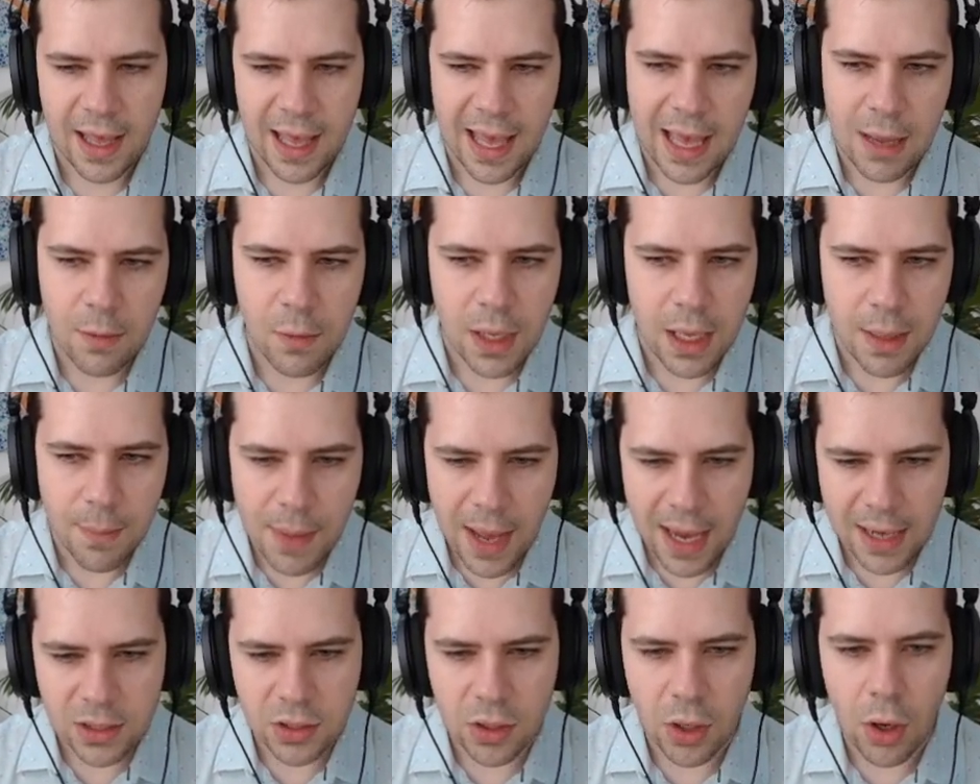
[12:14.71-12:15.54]
And we get
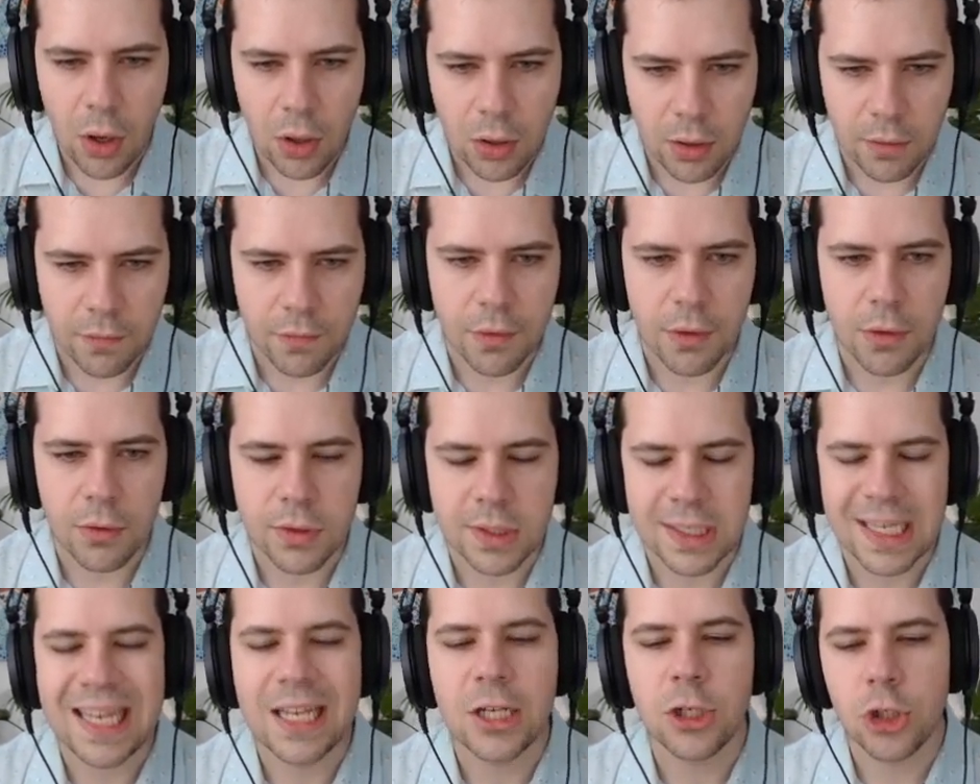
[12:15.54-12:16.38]
back to all of
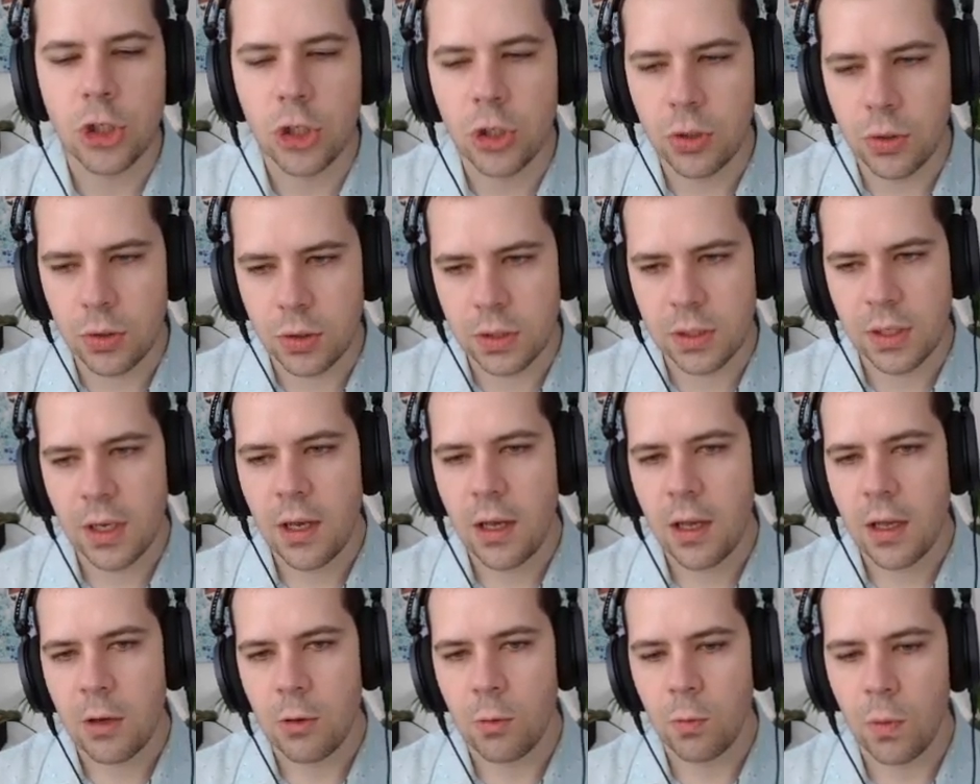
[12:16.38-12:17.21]
those issues
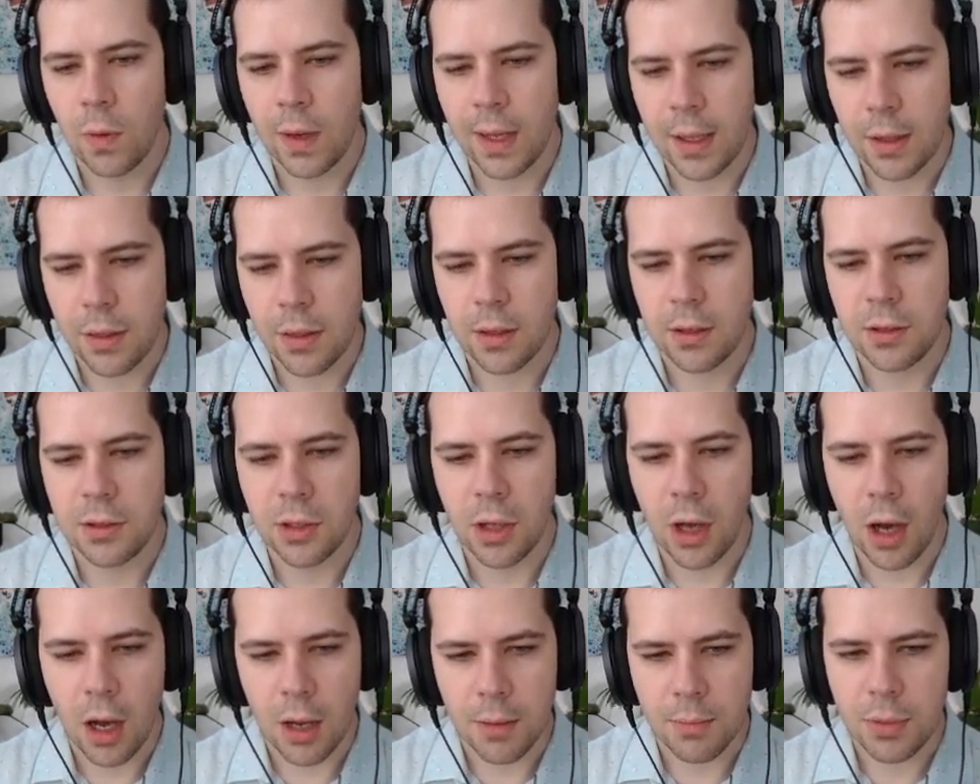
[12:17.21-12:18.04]
with
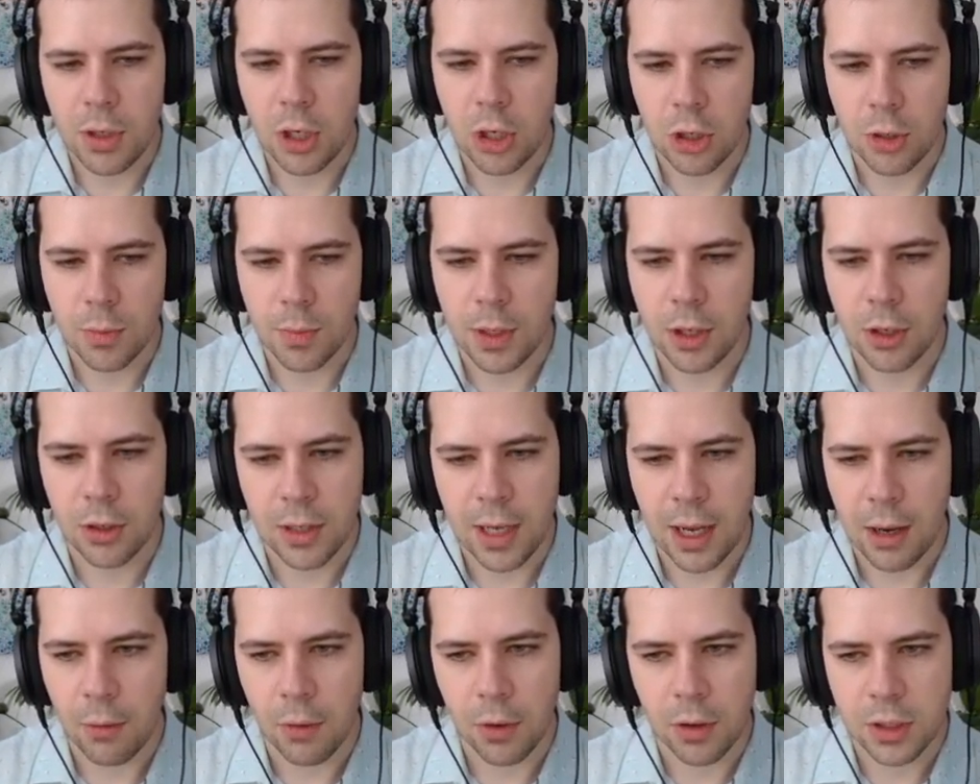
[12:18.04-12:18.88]
non-peer-to-peer
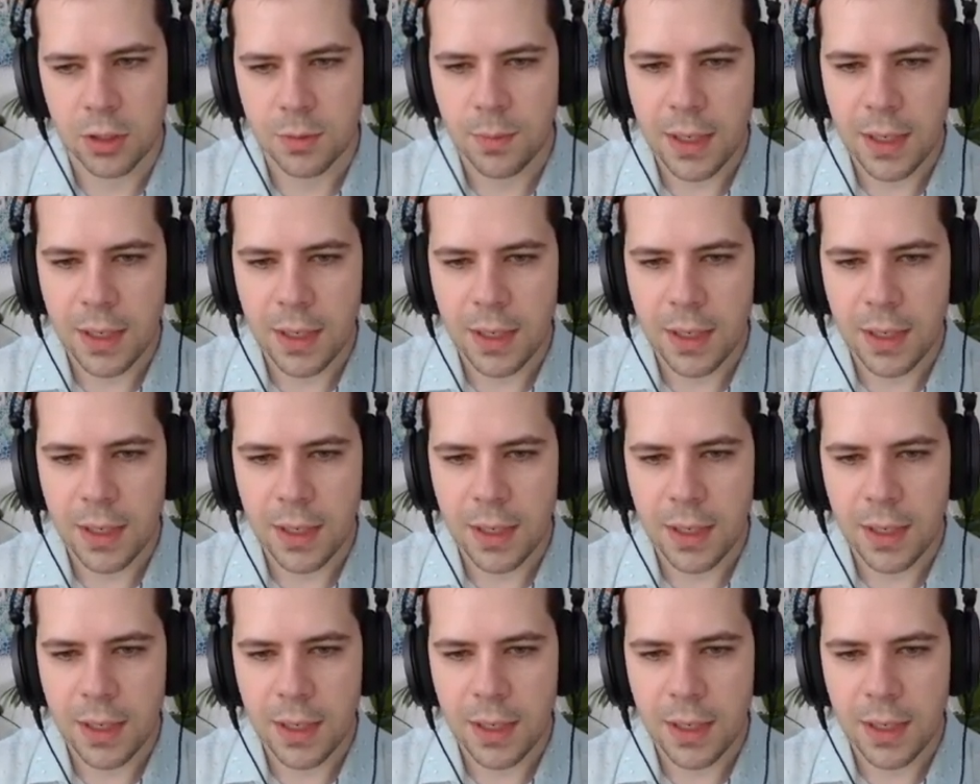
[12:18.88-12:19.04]
networks.